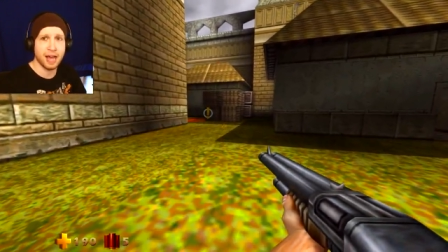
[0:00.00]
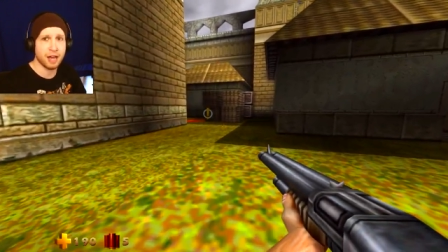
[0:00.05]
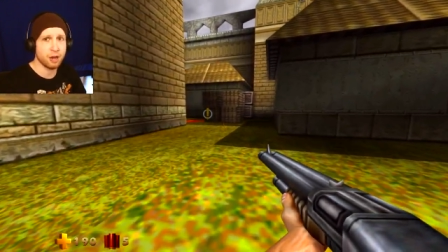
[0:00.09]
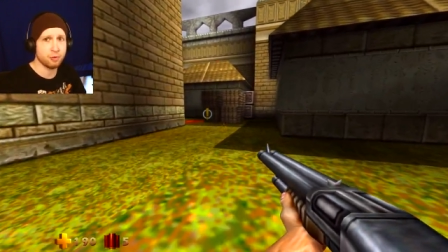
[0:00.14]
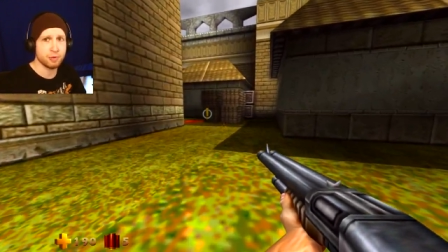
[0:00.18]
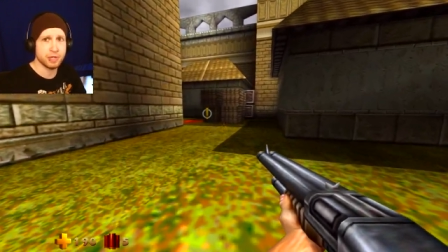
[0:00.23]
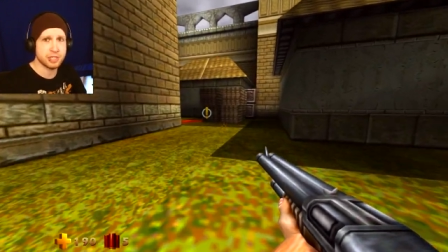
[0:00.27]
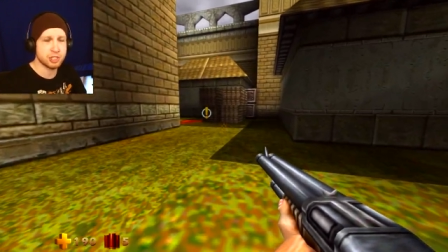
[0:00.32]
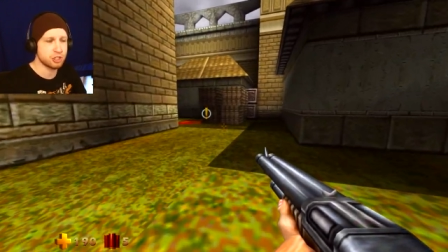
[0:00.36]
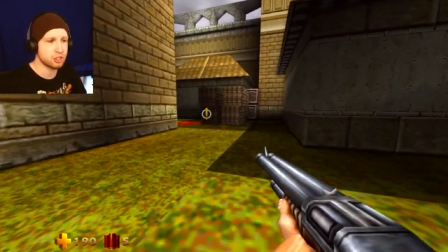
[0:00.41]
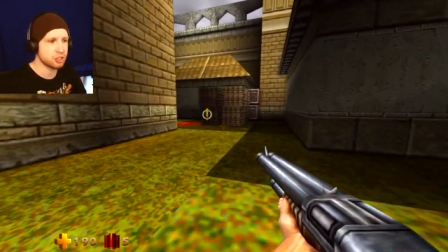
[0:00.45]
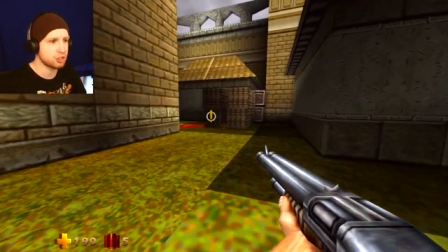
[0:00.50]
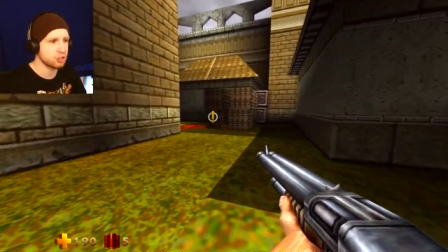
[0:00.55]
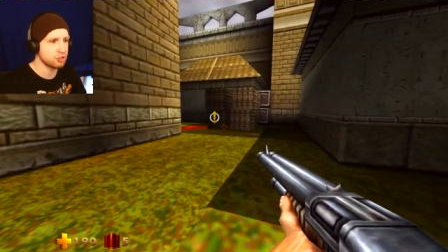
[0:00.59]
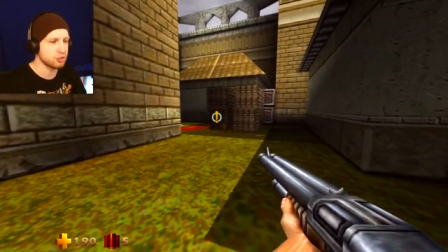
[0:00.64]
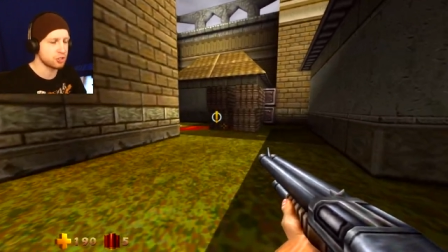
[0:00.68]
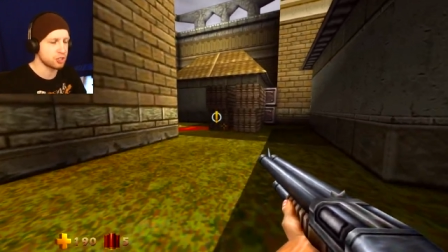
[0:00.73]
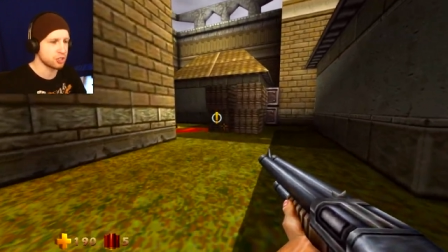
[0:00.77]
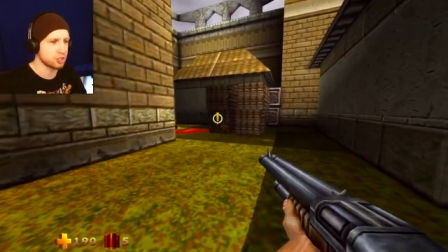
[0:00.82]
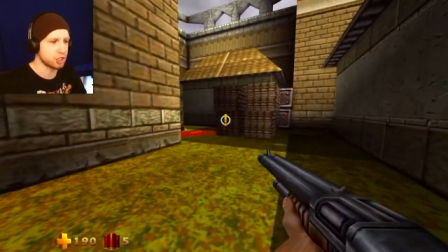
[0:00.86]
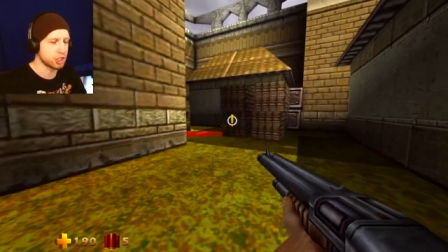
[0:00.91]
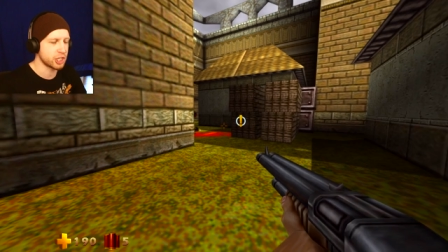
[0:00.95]
I always just
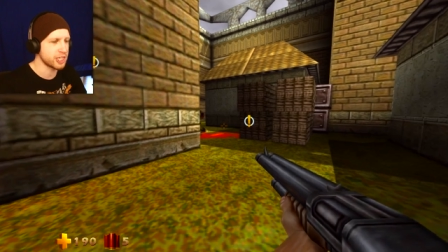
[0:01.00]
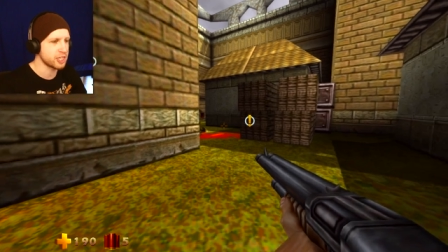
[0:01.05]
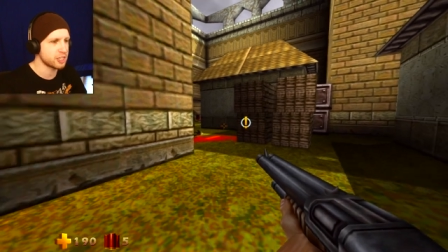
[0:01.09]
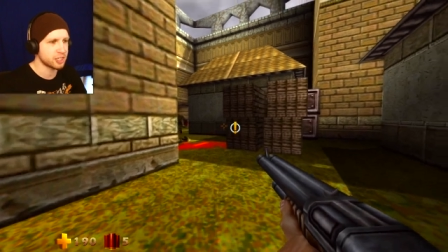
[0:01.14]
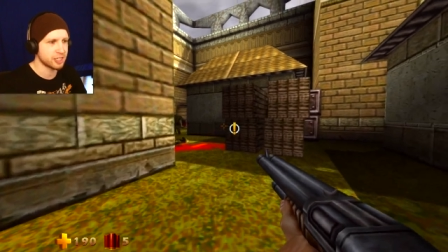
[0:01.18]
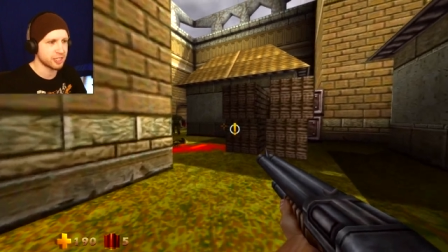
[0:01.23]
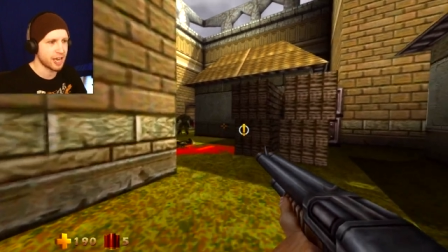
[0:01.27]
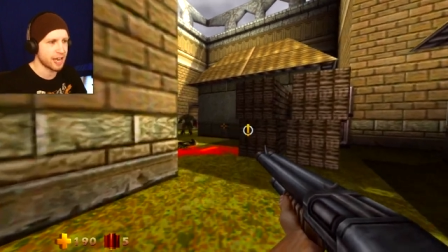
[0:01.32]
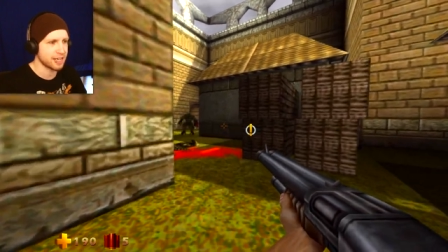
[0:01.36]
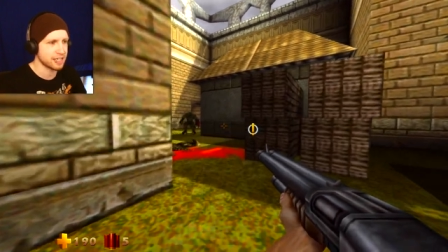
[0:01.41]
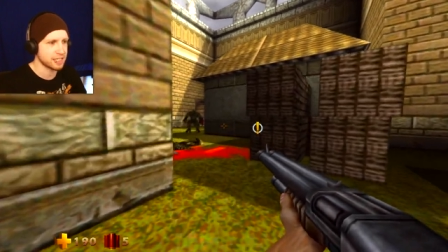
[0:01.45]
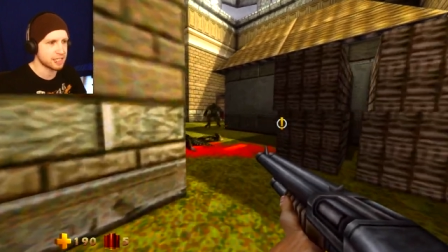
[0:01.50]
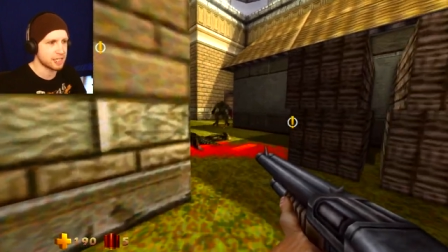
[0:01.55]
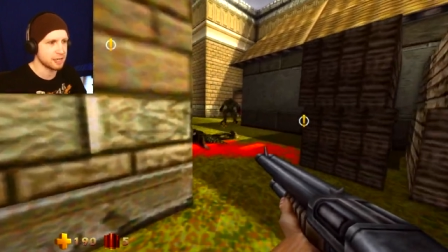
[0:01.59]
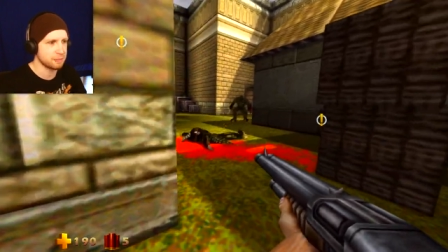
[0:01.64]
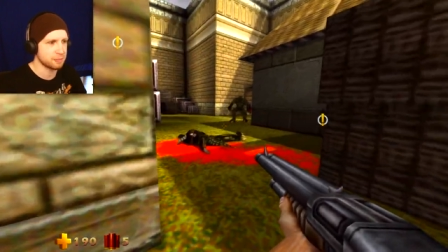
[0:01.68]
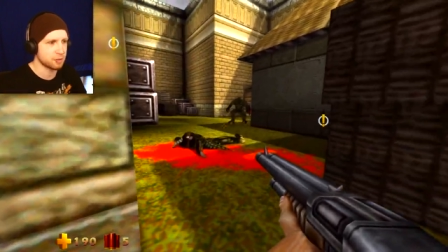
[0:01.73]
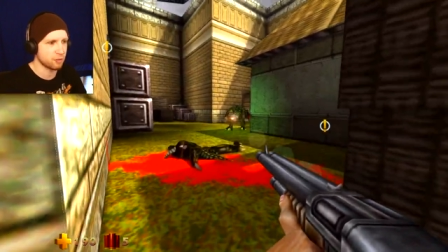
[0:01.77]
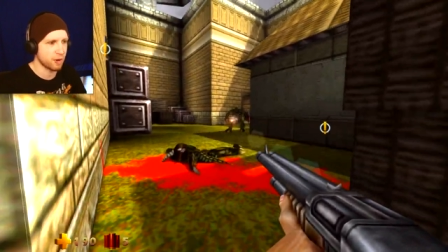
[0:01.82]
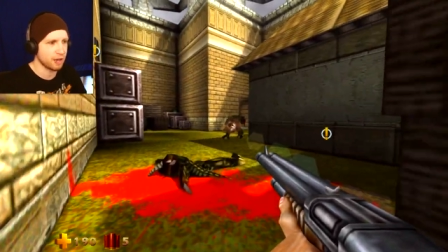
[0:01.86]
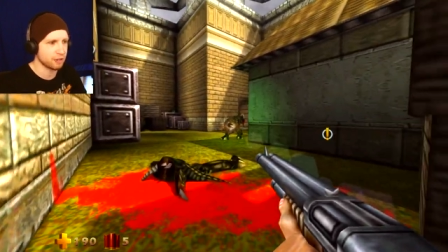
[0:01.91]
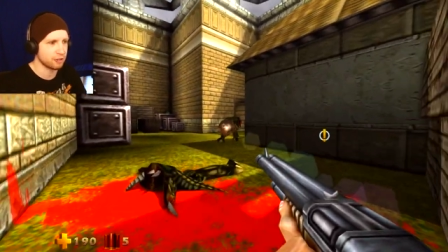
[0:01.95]
used the cheats, kind of
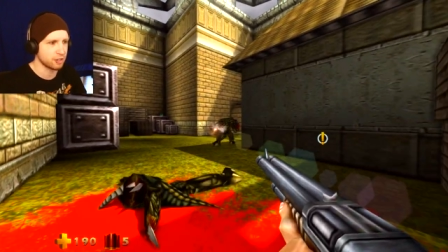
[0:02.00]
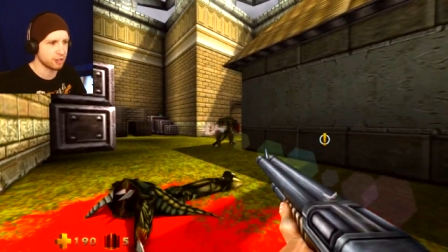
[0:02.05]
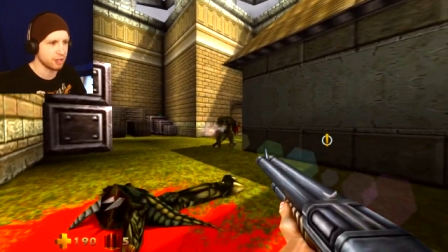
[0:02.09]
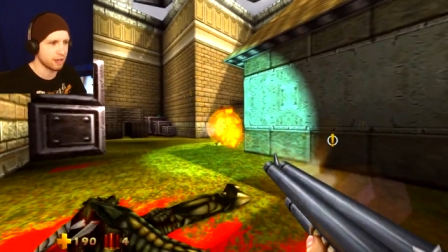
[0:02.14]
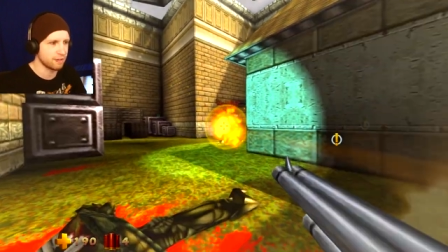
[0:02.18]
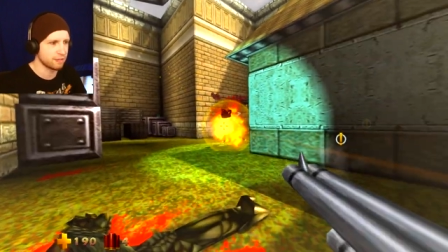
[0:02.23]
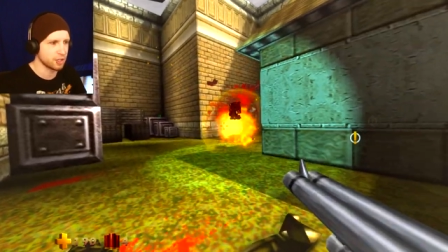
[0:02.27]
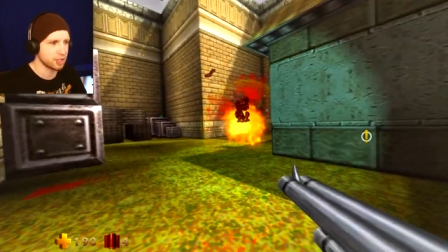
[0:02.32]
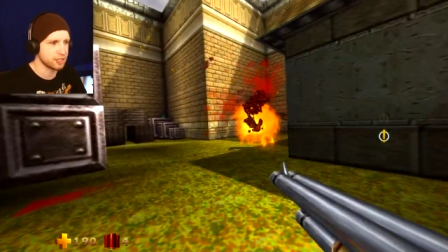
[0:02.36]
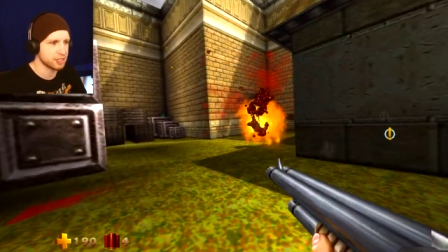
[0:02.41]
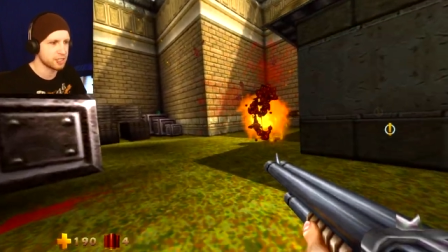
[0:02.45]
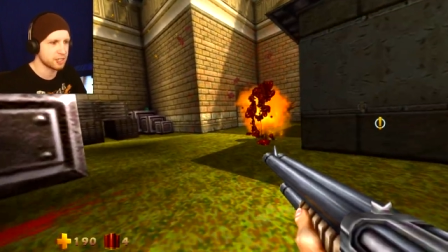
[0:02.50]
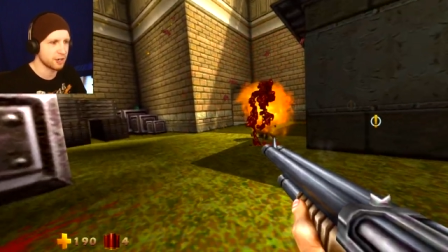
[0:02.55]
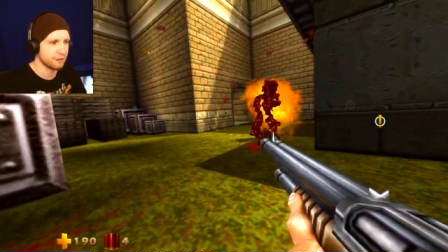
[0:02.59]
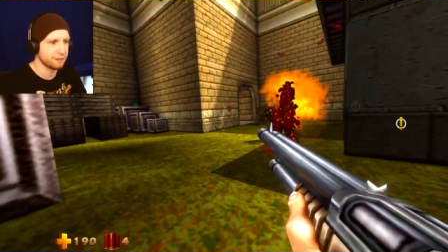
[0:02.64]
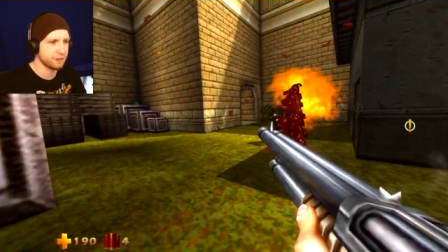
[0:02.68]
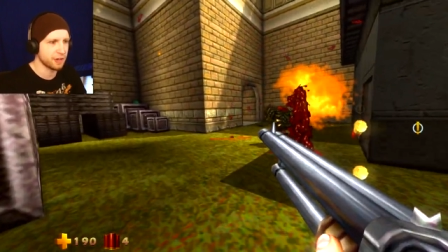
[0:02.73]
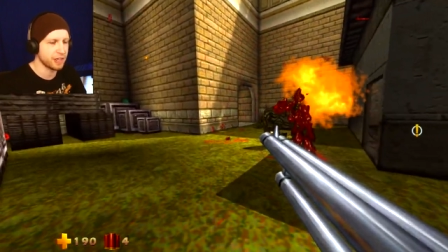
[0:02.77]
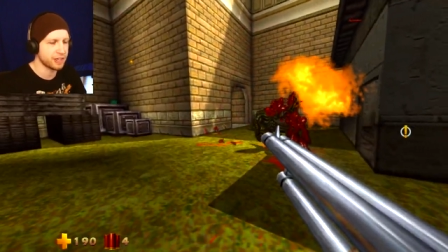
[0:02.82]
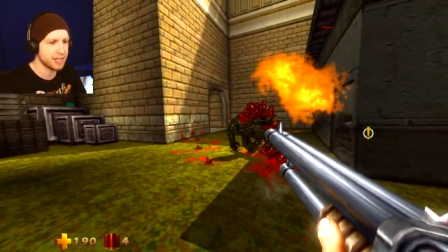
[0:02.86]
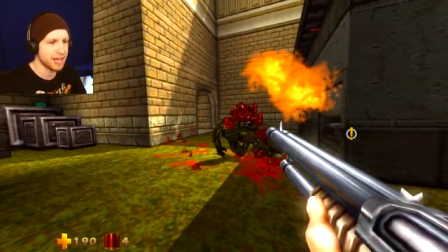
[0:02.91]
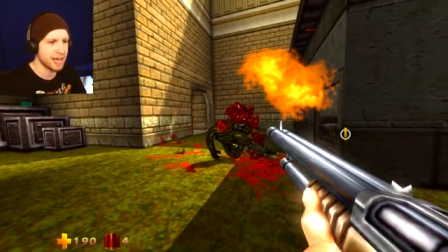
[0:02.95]
skimmed around the level and
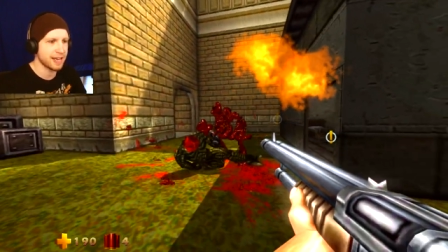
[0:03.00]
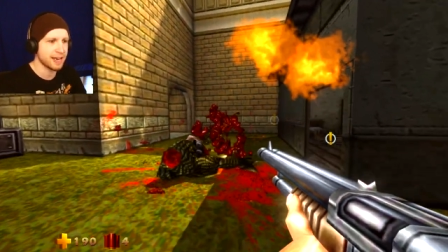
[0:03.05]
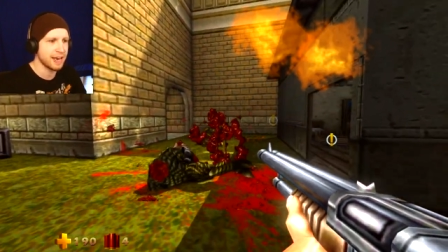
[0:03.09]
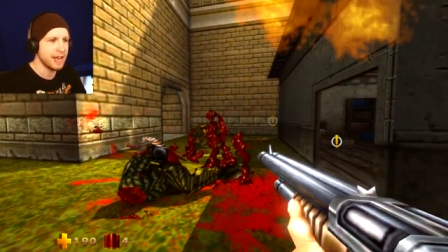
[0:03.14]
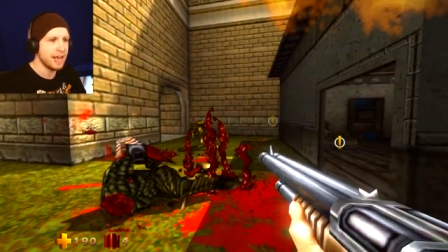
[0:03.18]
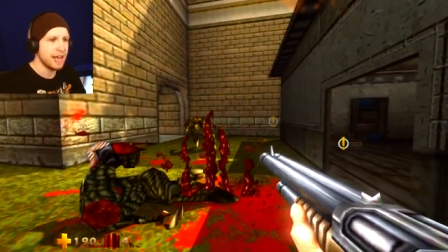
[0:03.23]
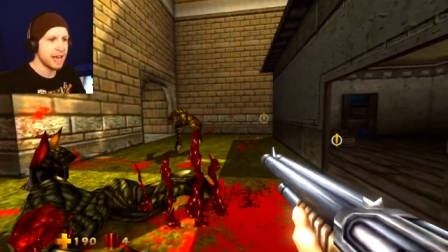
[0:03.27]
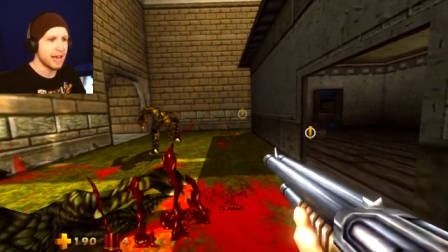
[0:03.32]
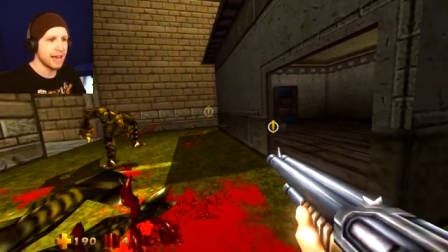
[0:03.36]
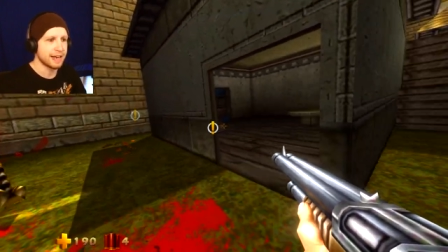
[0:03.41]
stuff like that,